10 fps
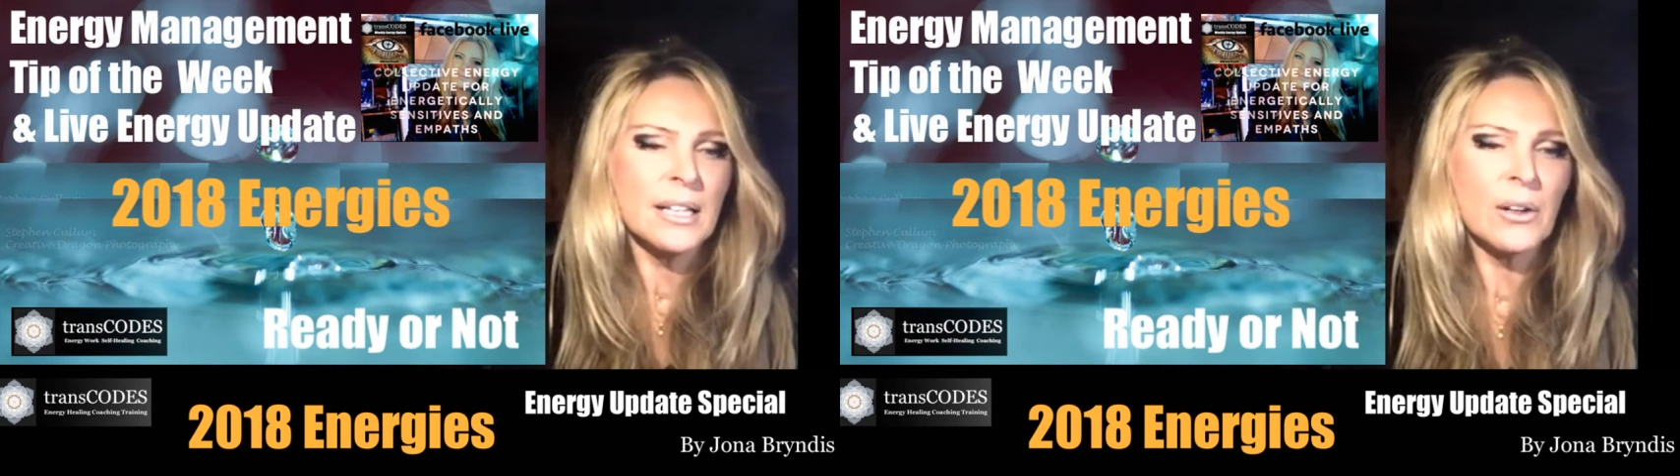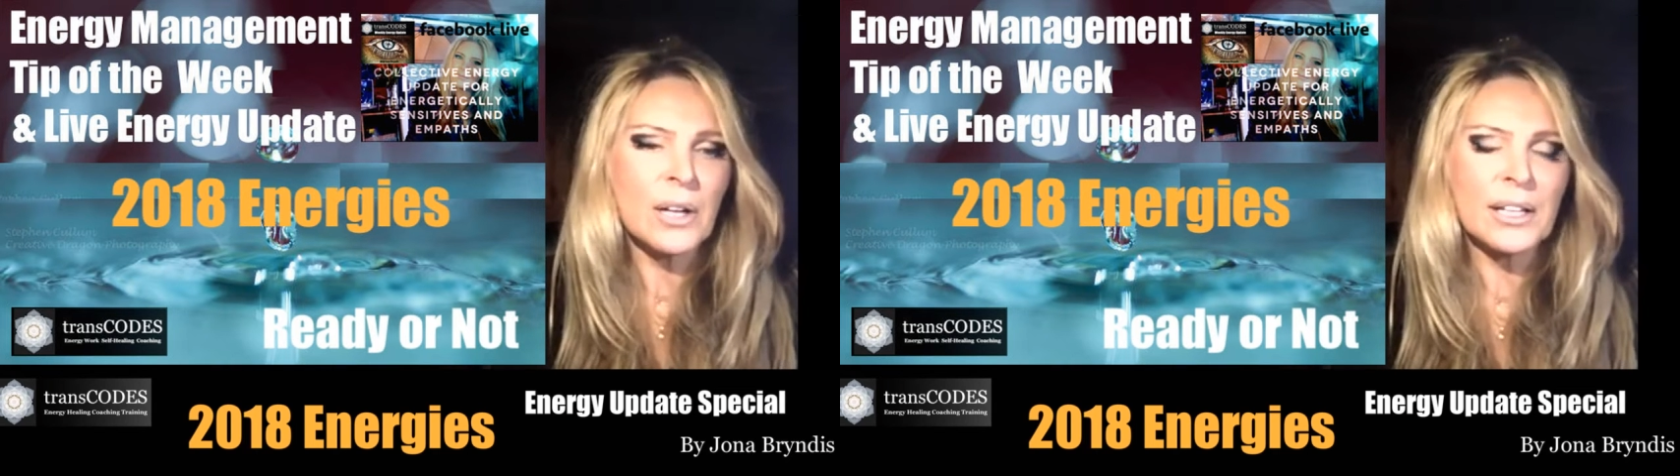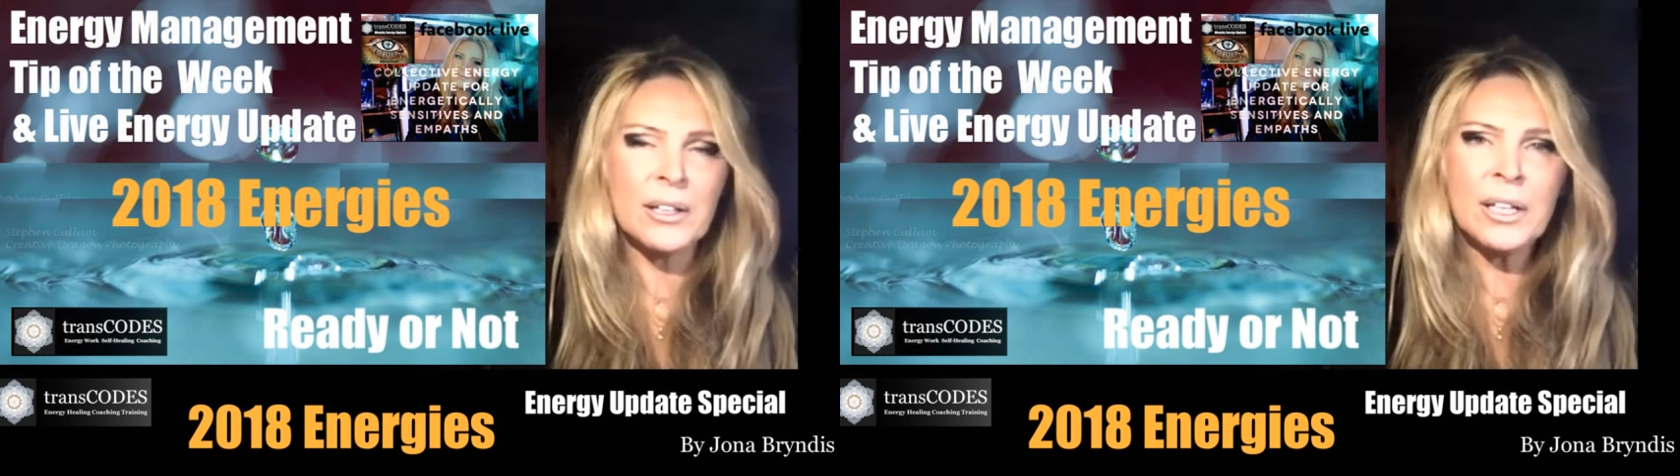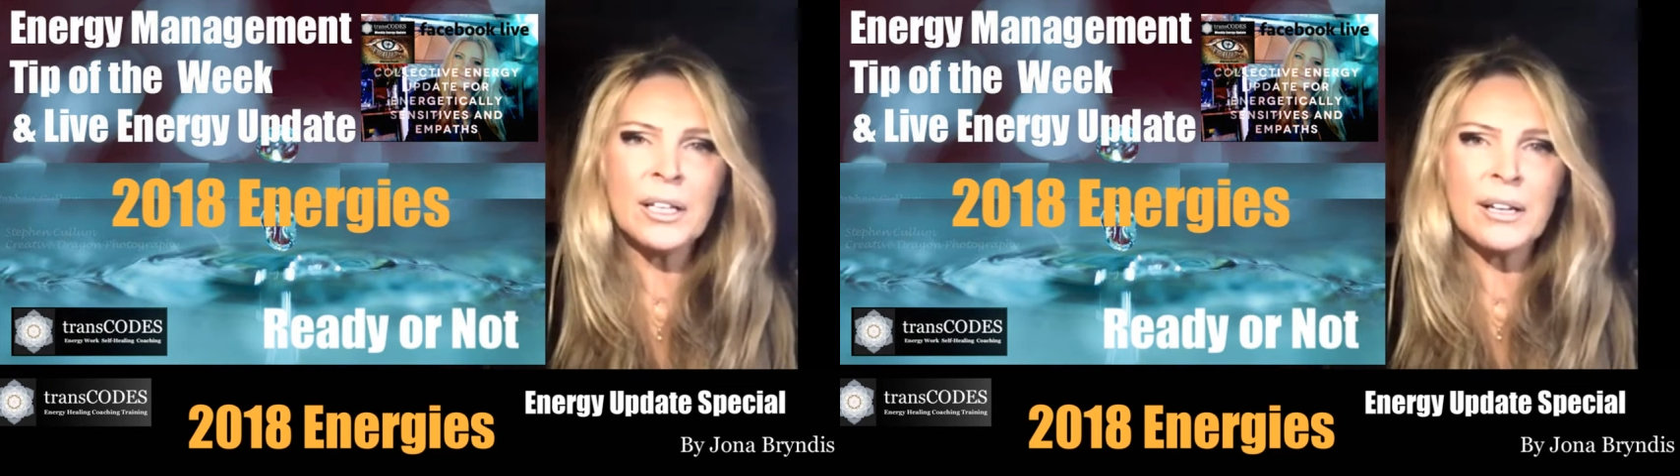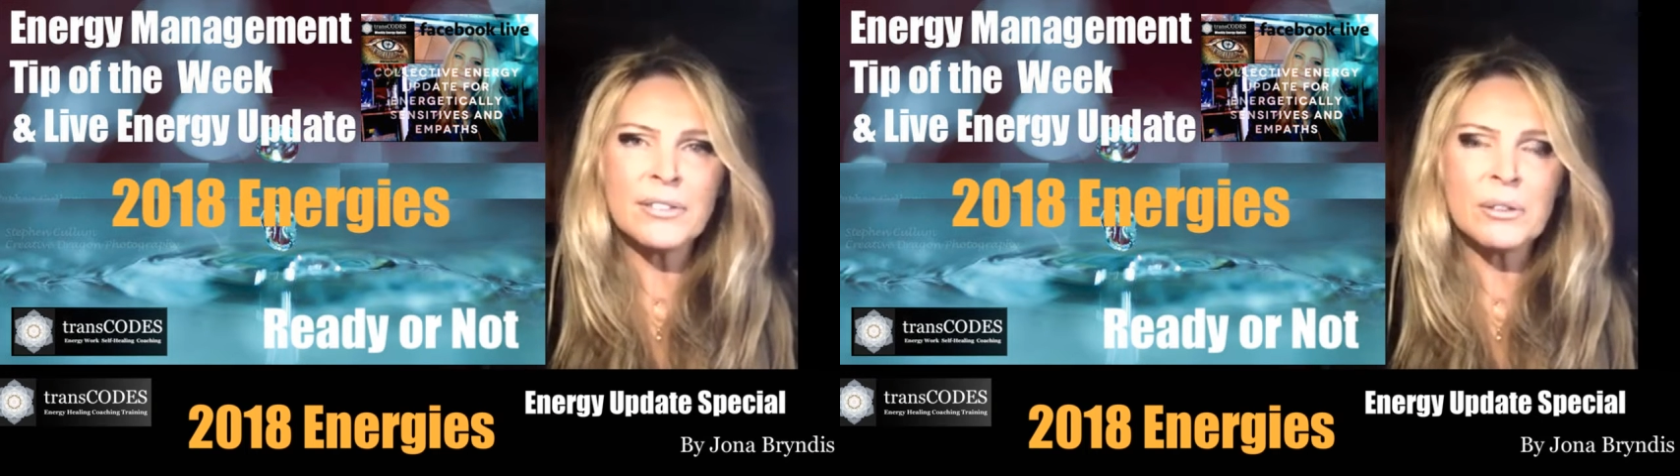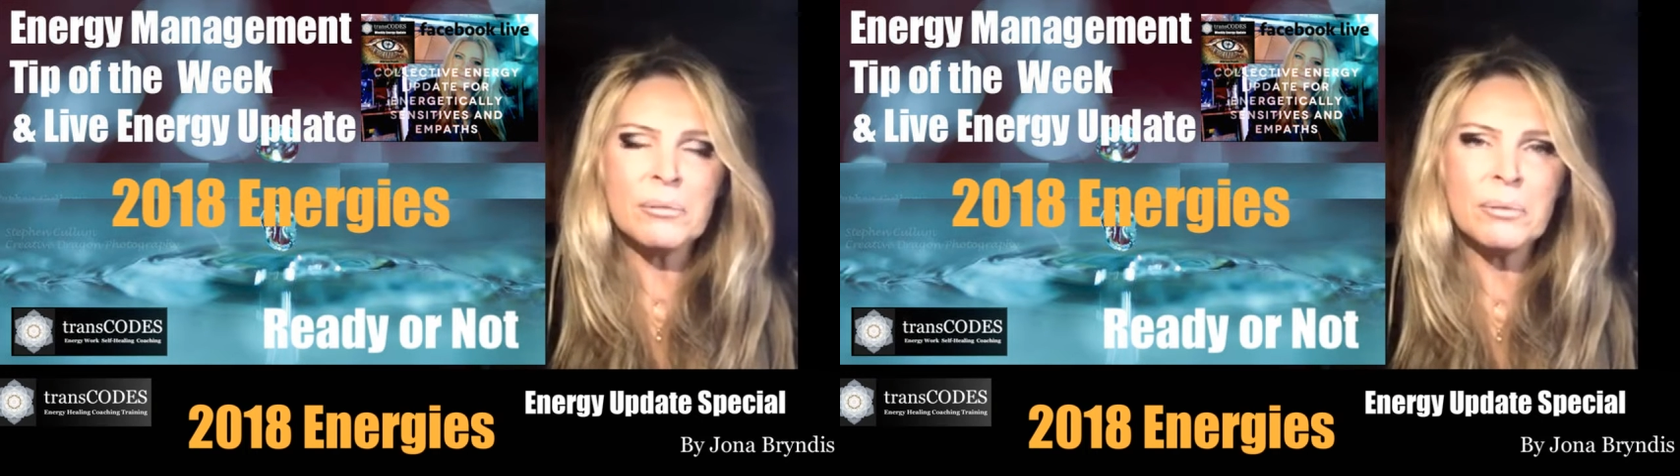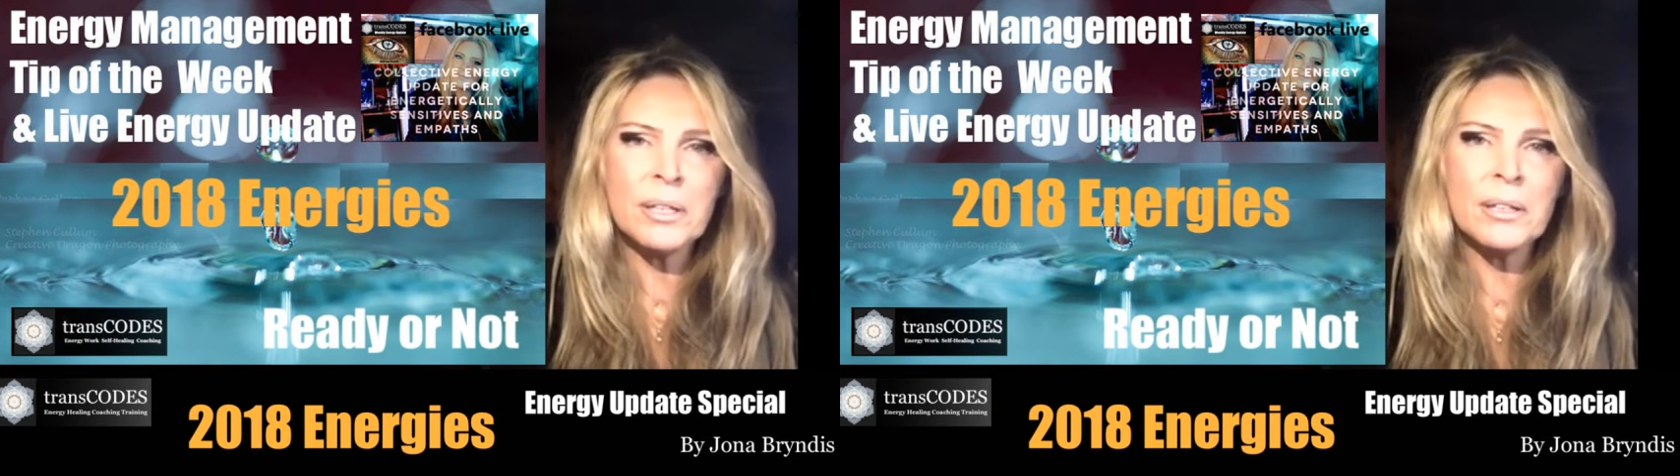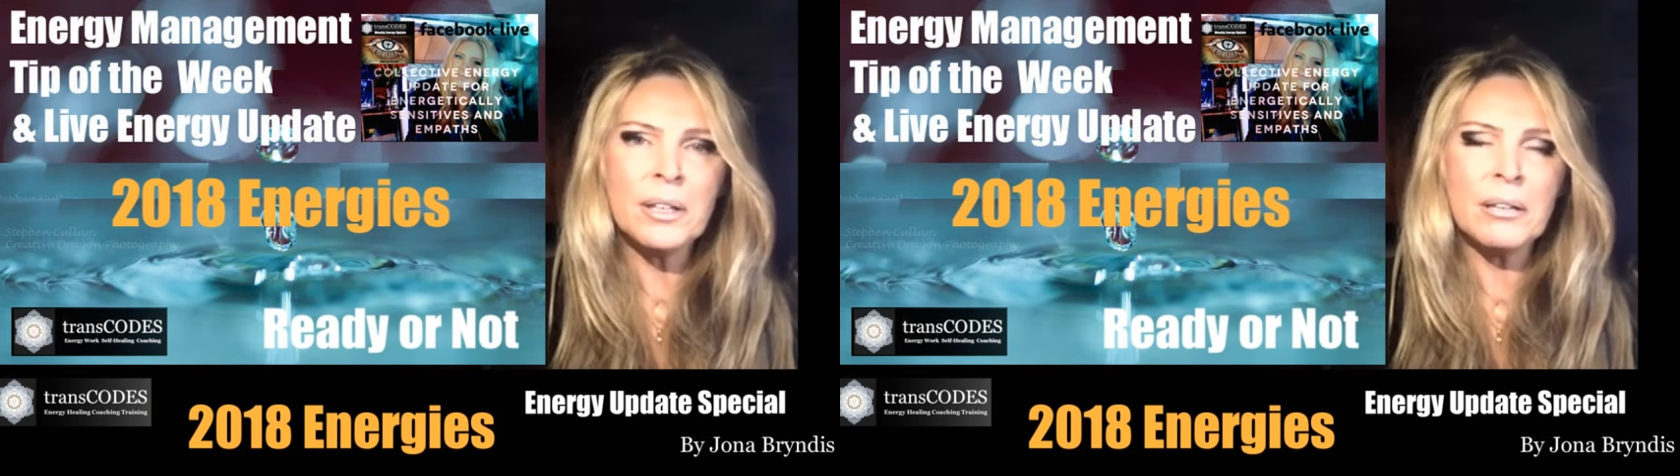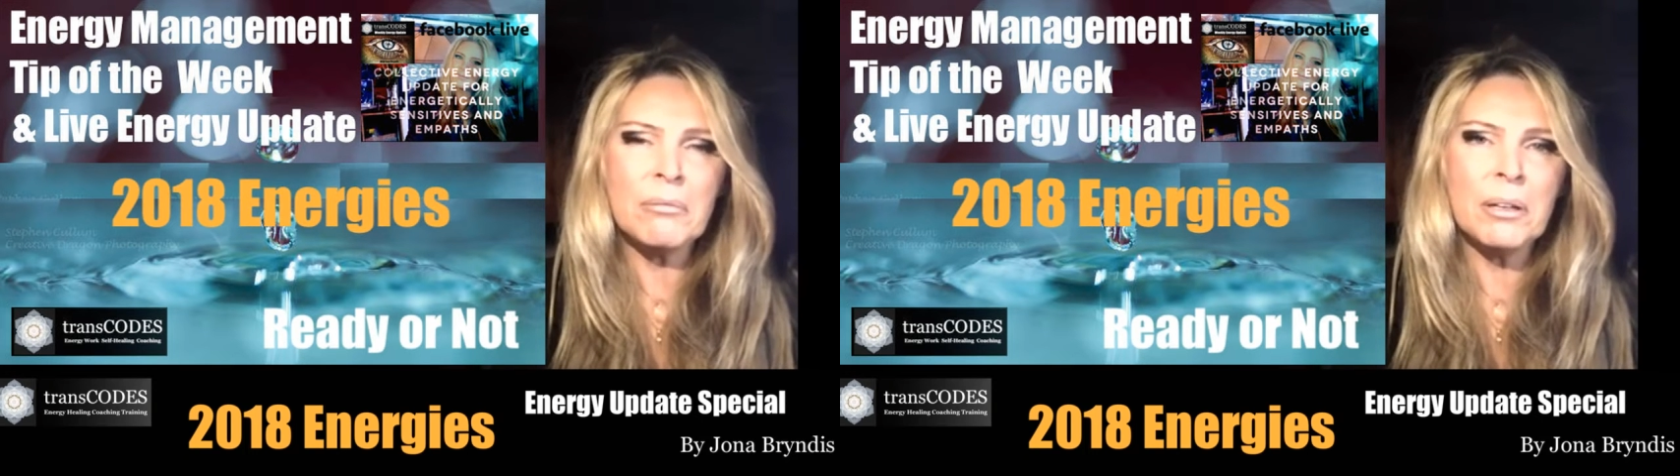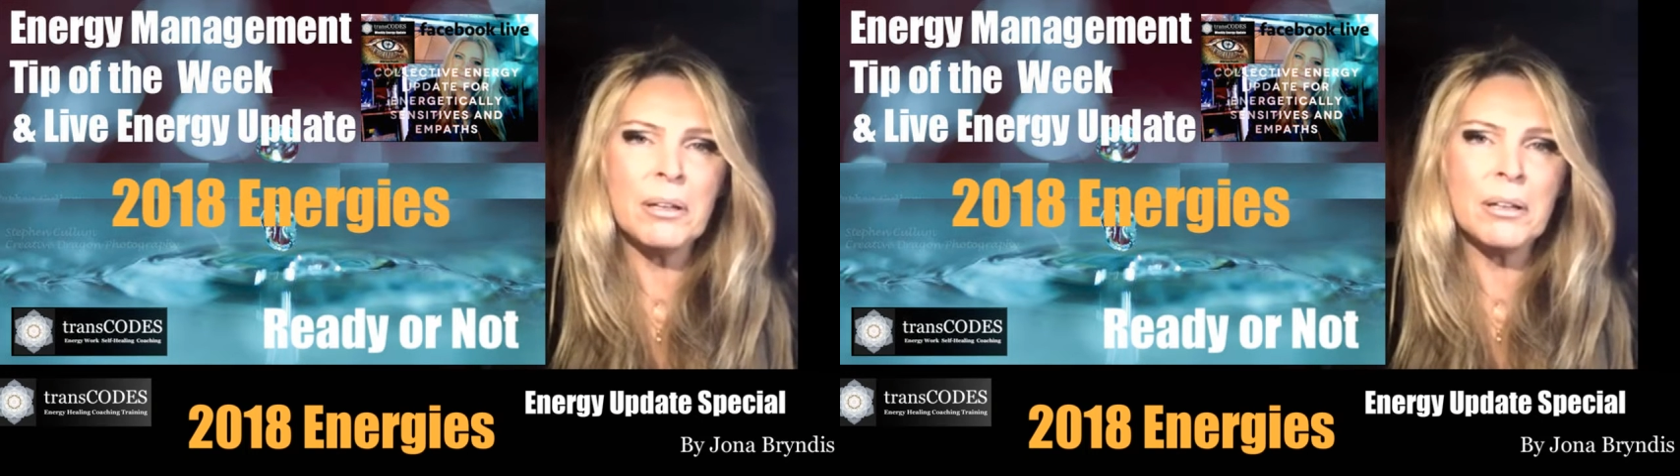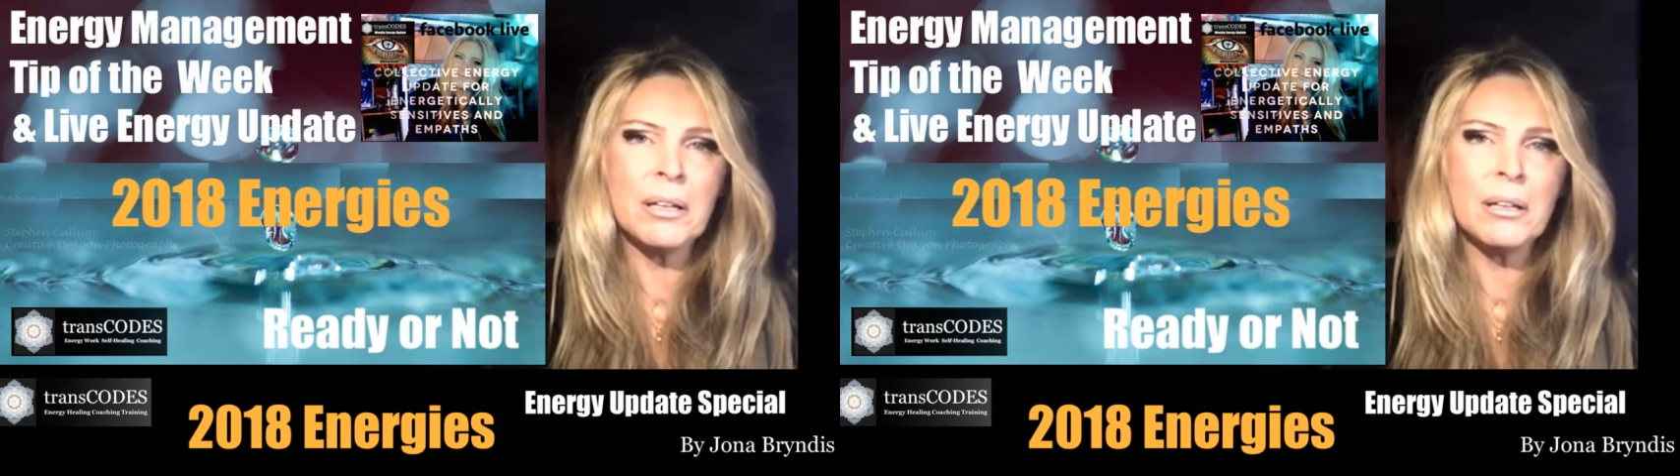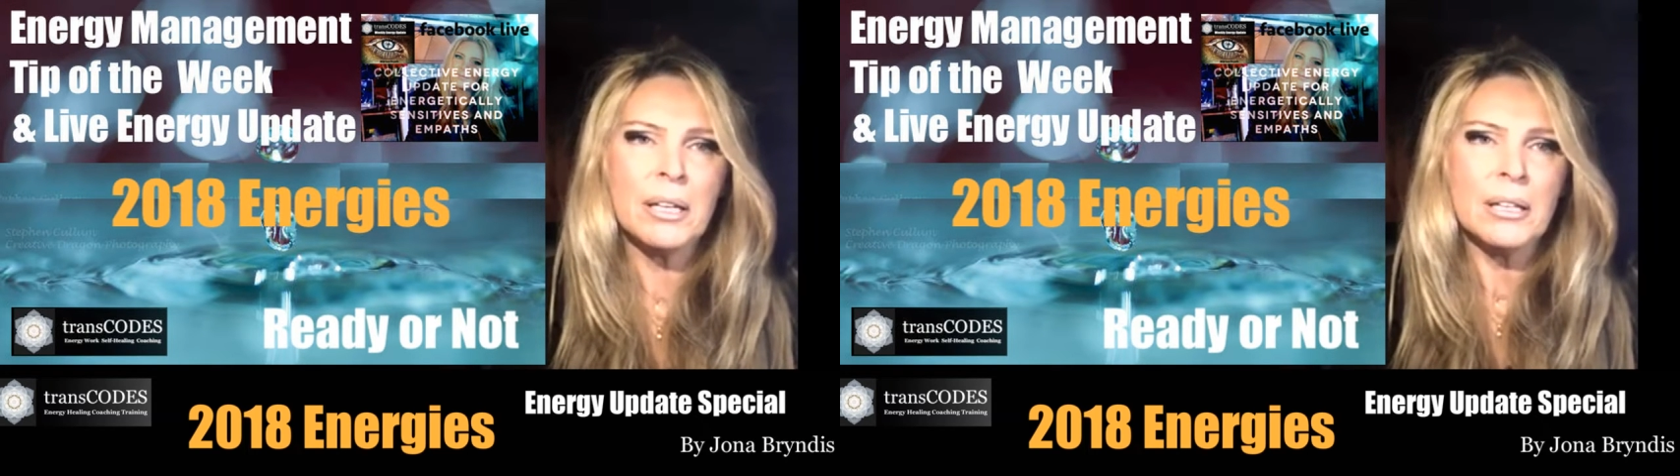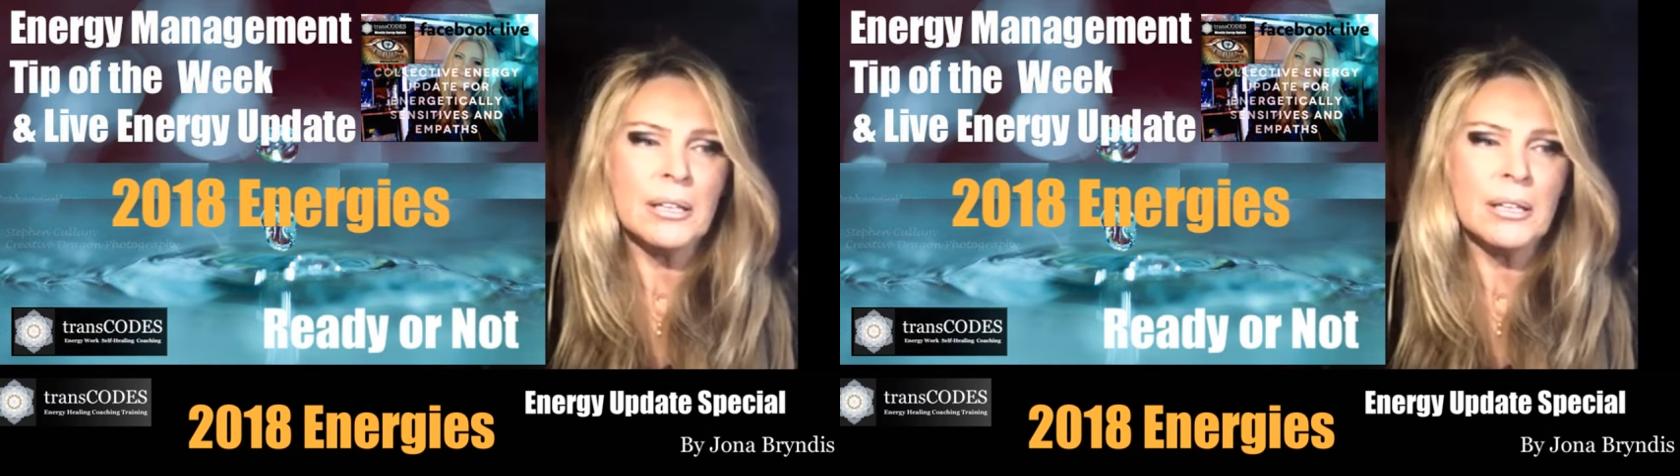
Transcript: Okay, you're going to have to really, really